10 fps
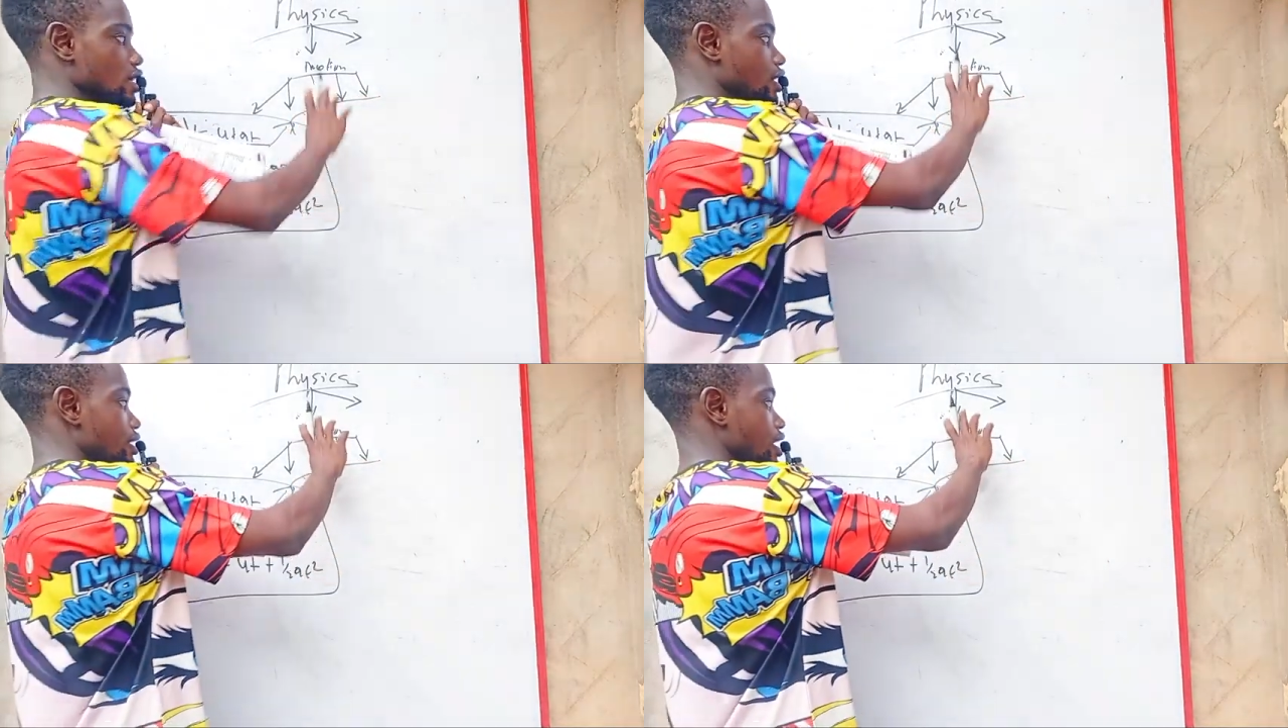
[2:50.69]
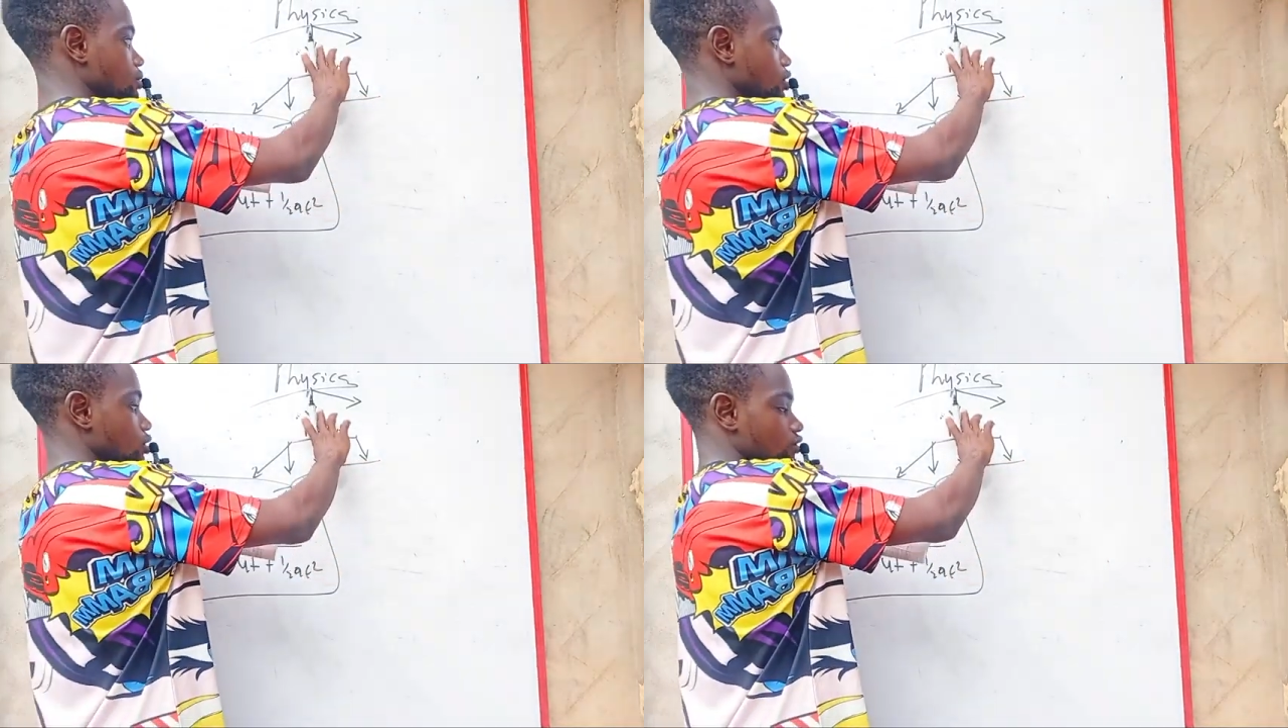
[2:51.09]
any
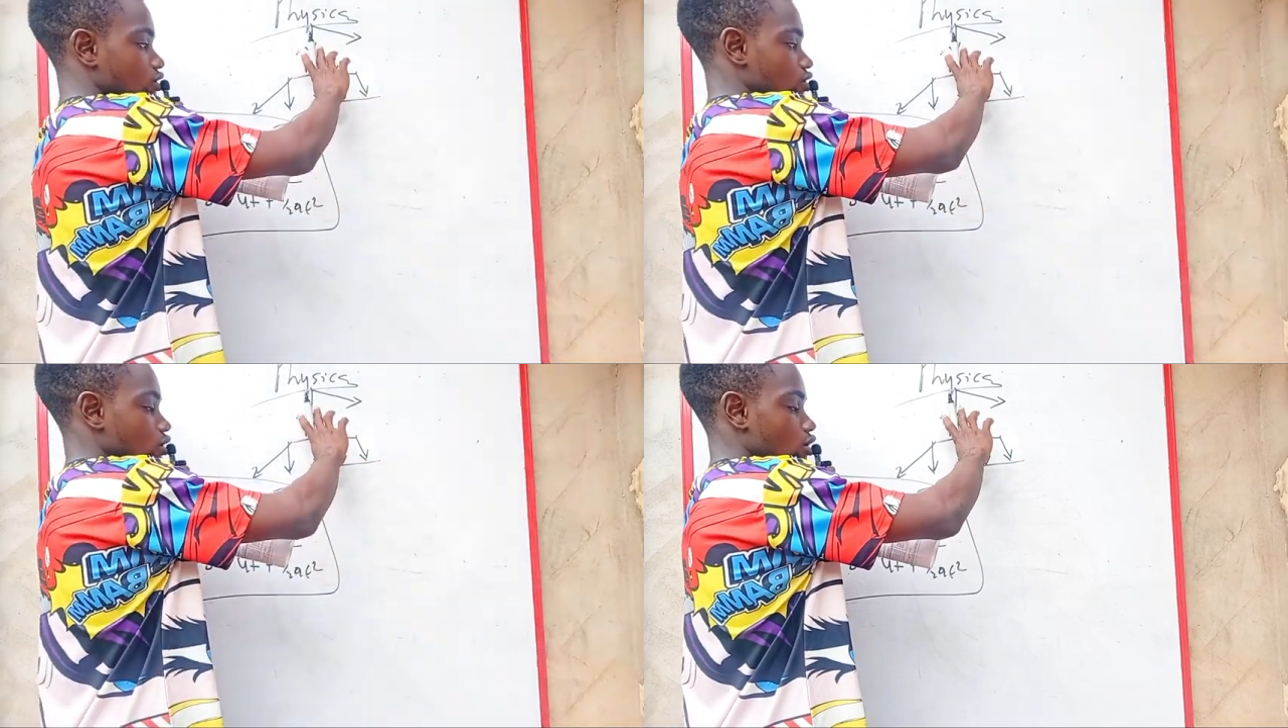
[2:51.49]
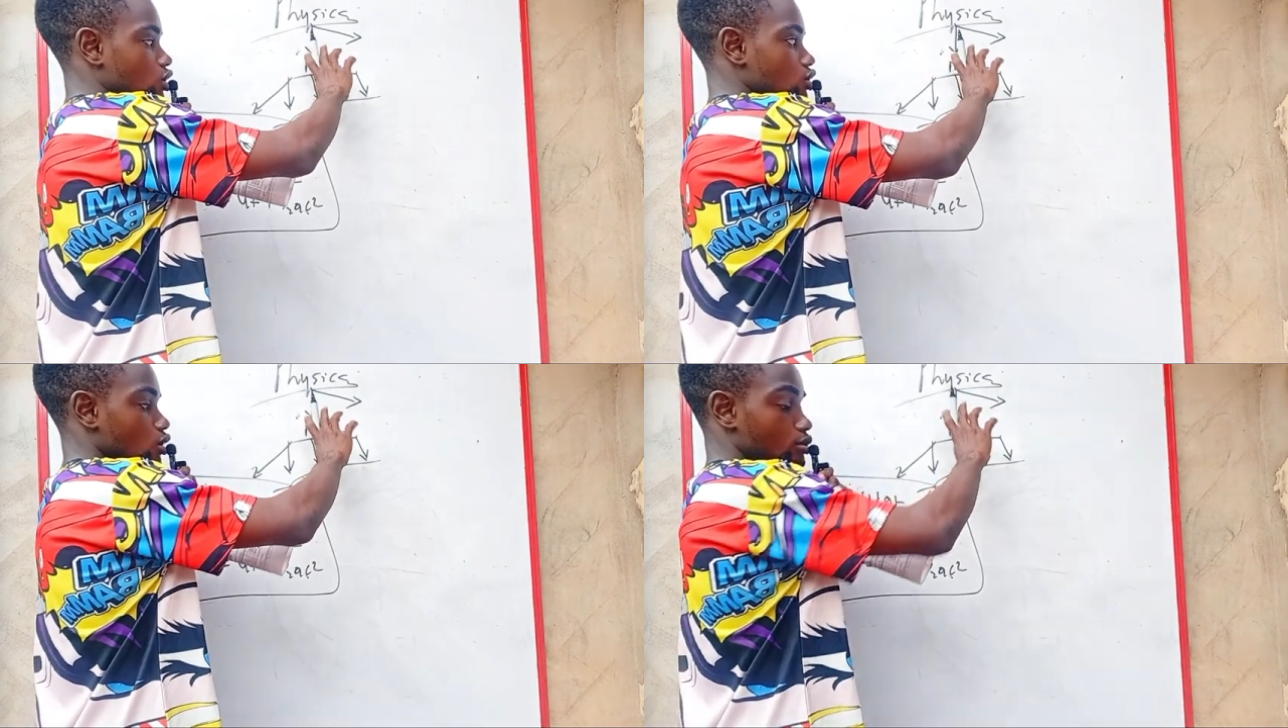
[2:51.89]
aspect of this, sorry,
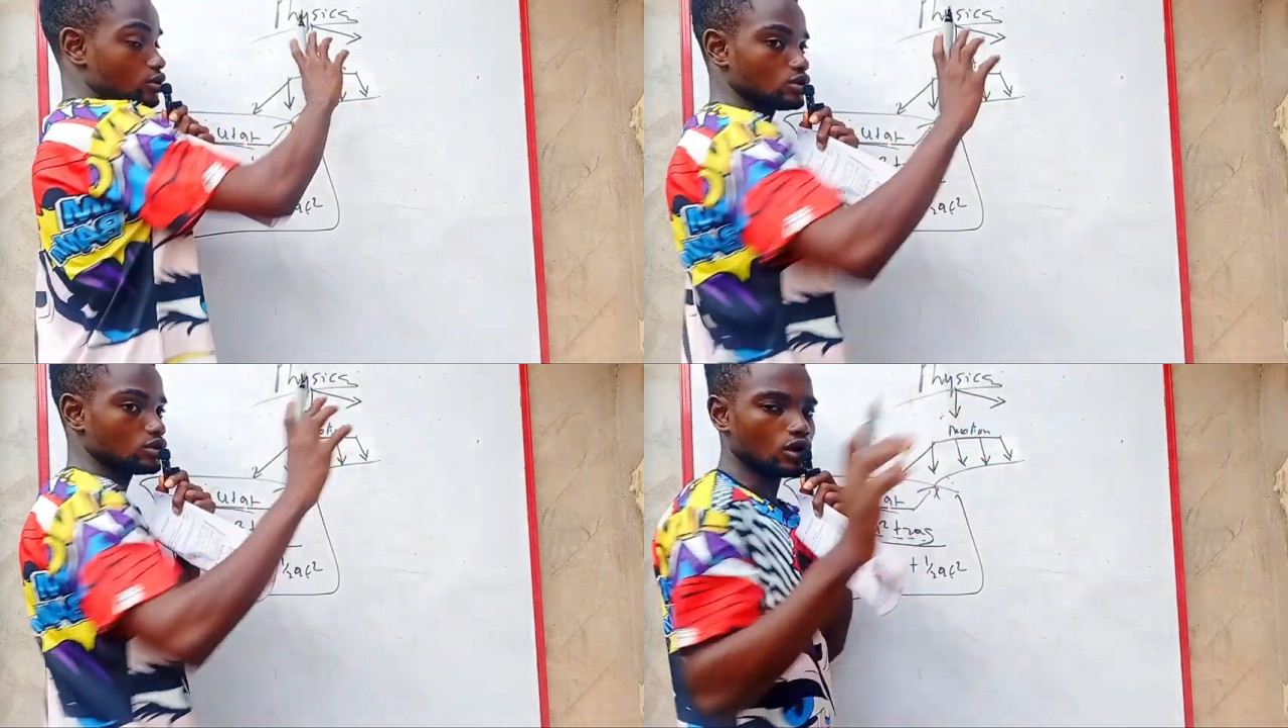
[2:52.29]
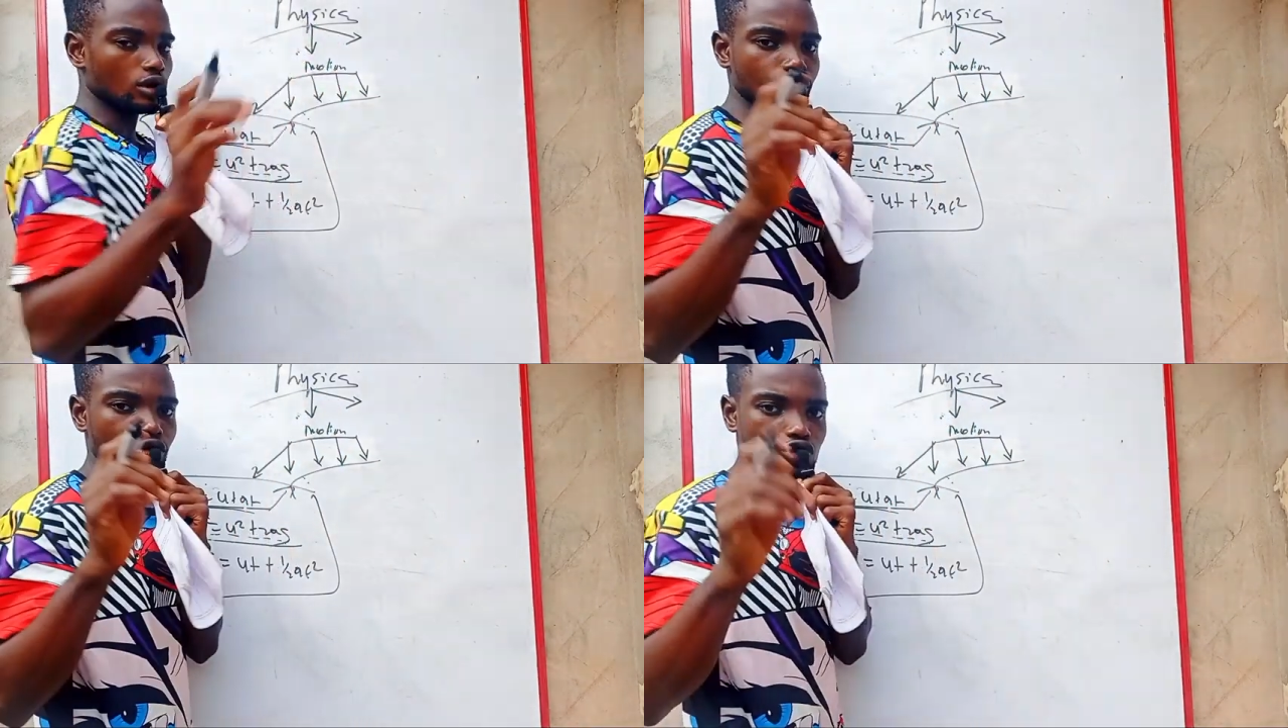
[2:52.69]
on
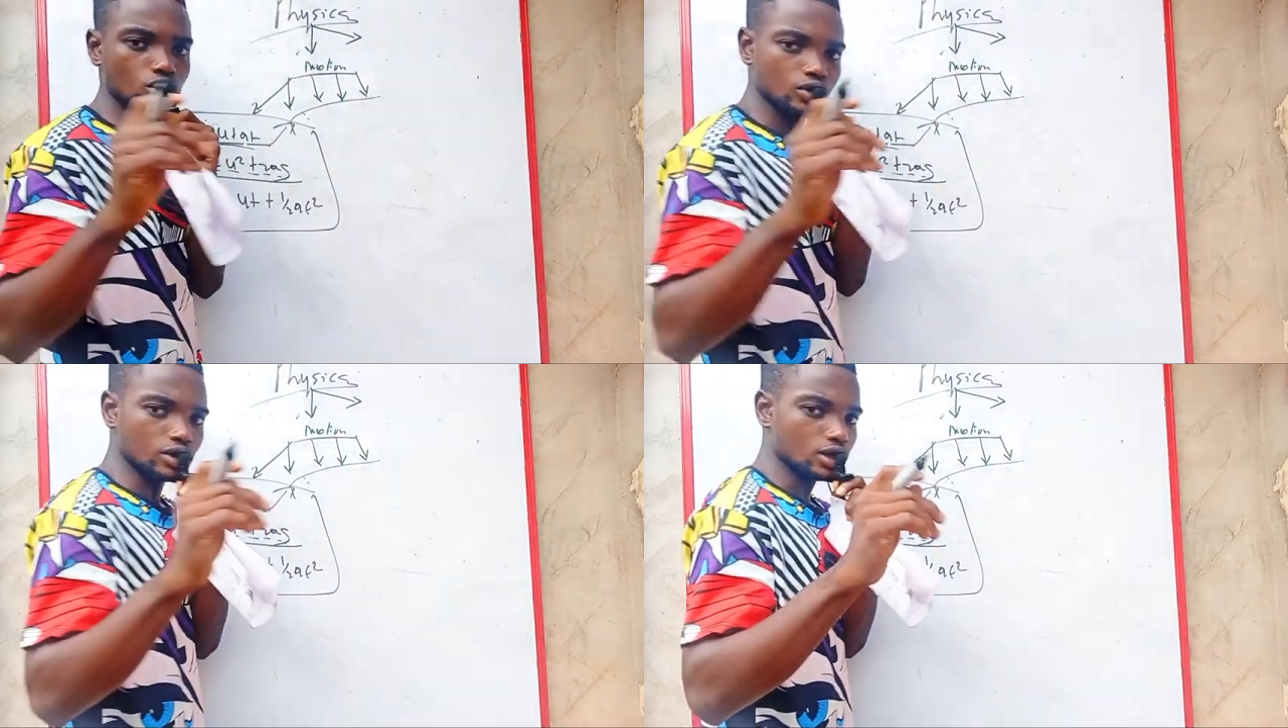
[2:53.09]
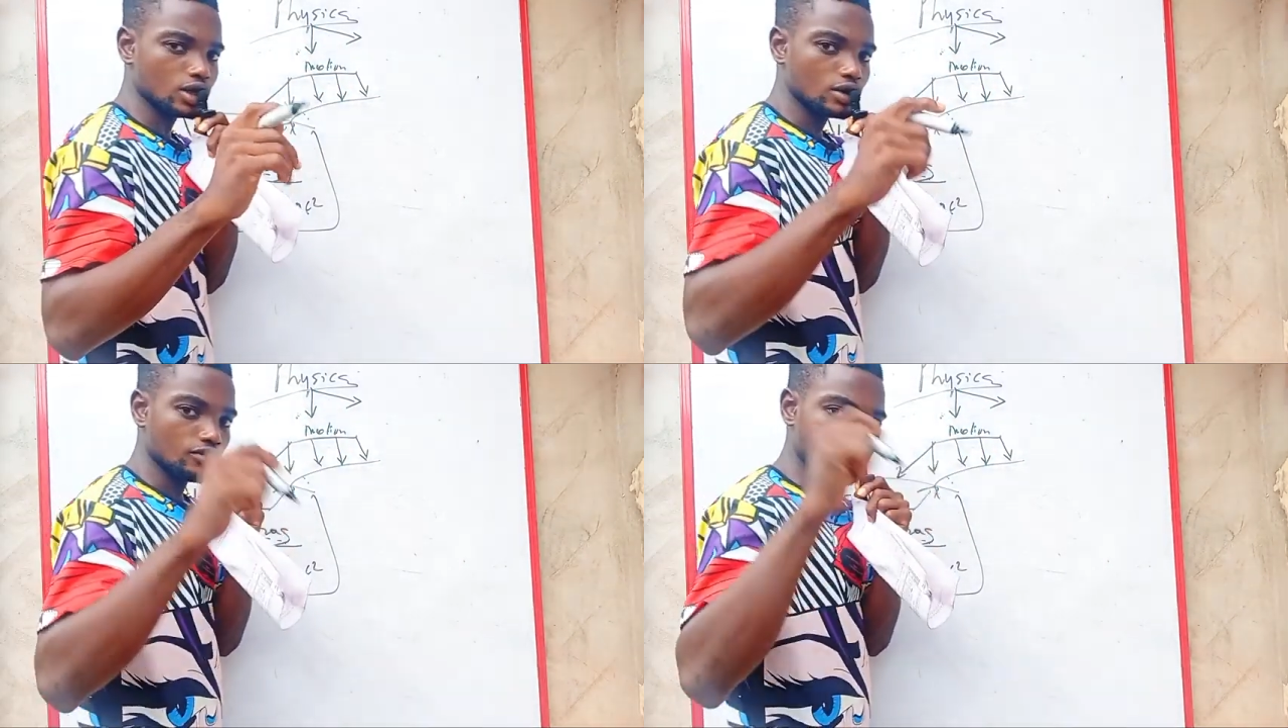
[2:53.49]
your theory
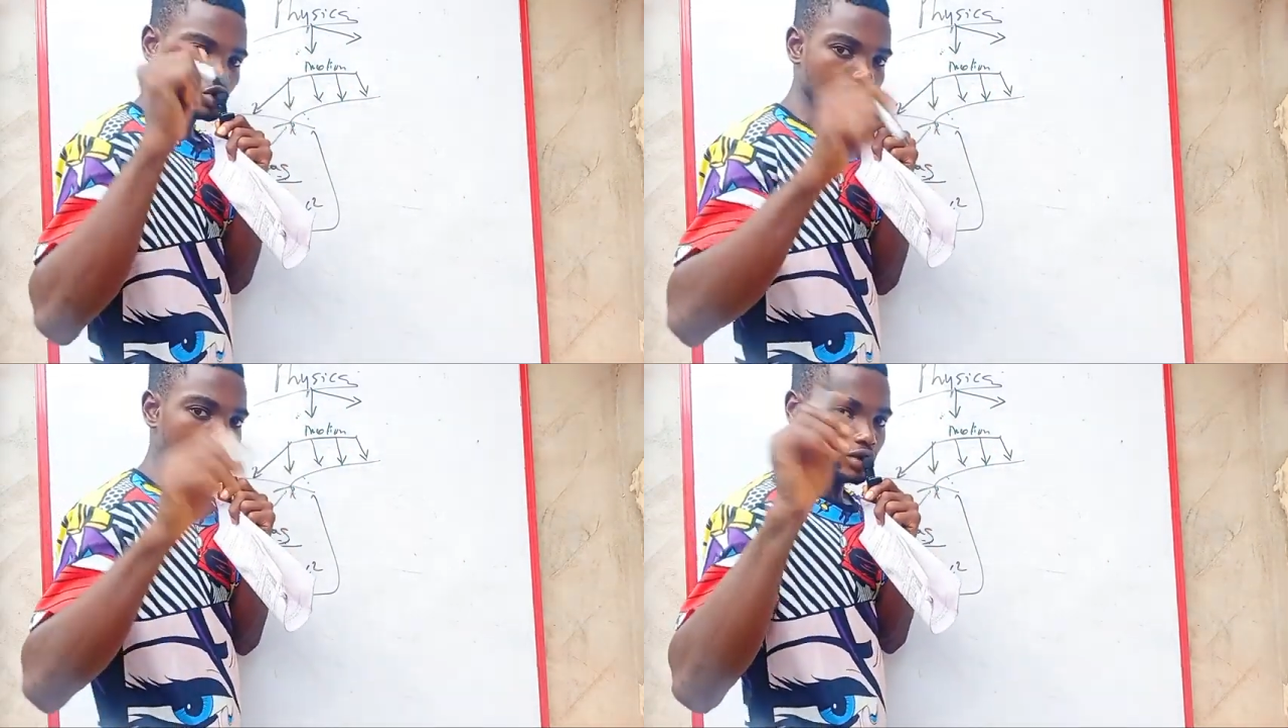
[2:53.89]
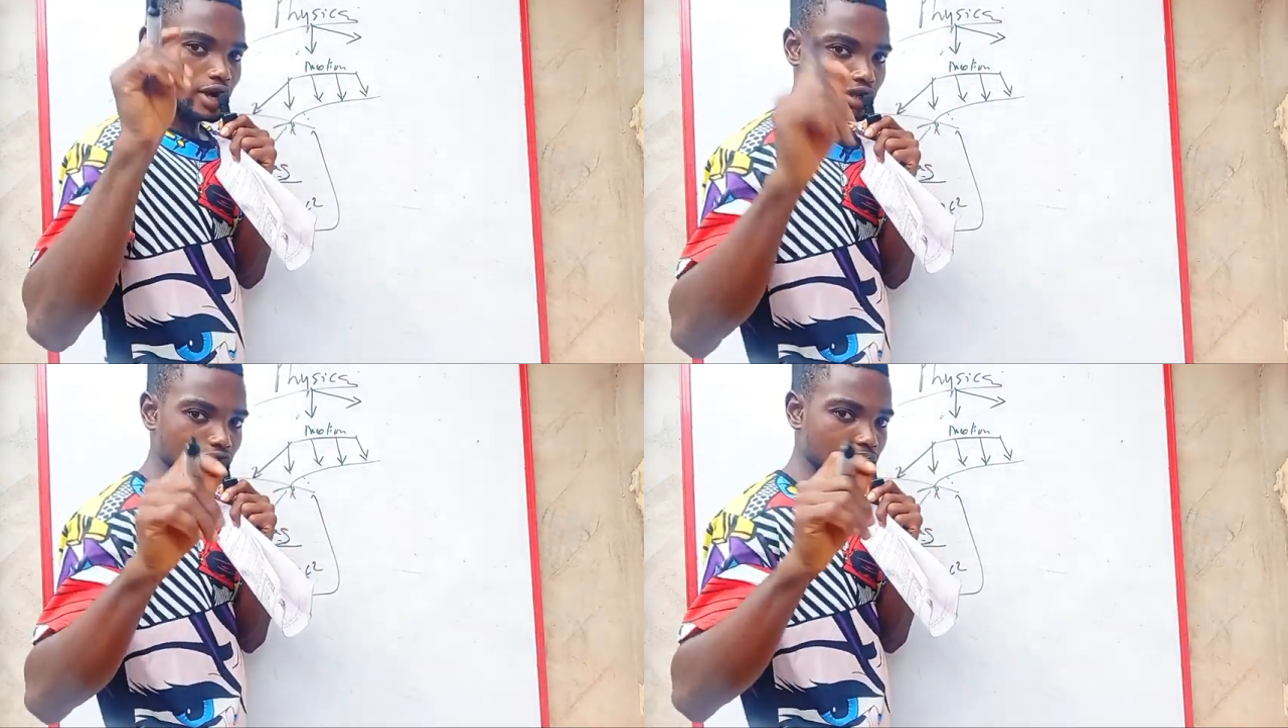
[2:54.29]
for tomorrow
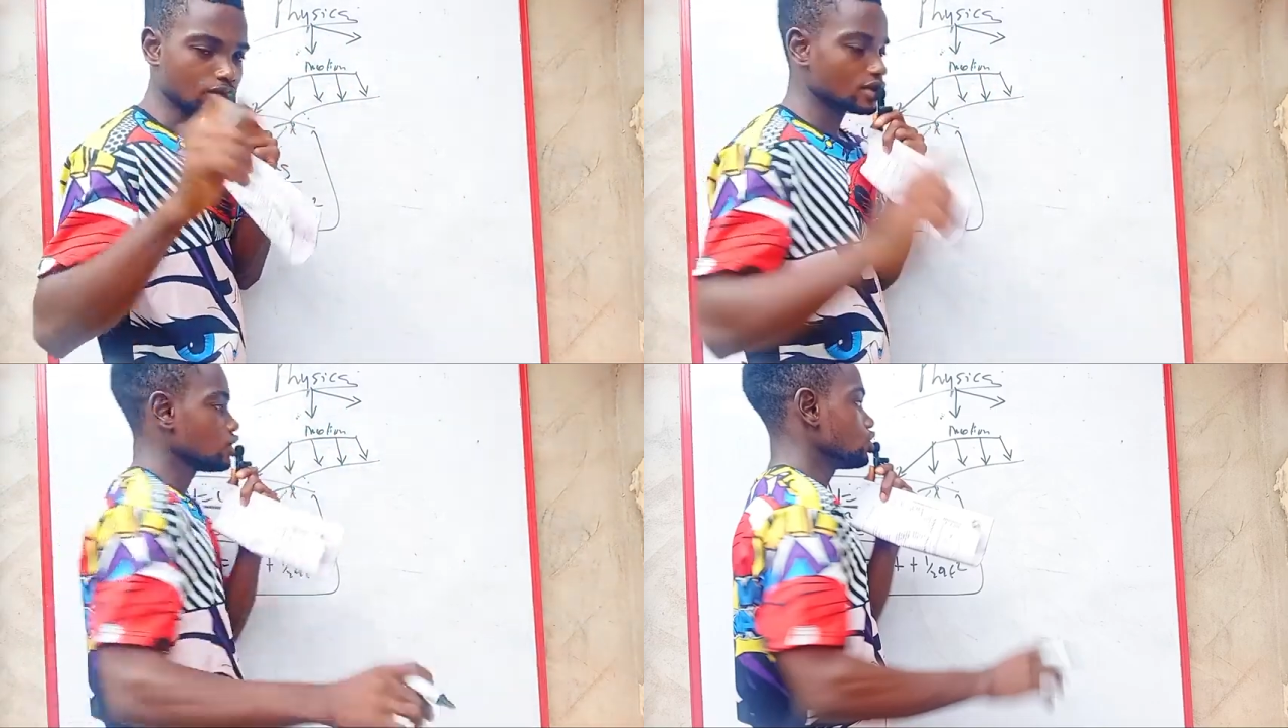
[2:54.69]
exam.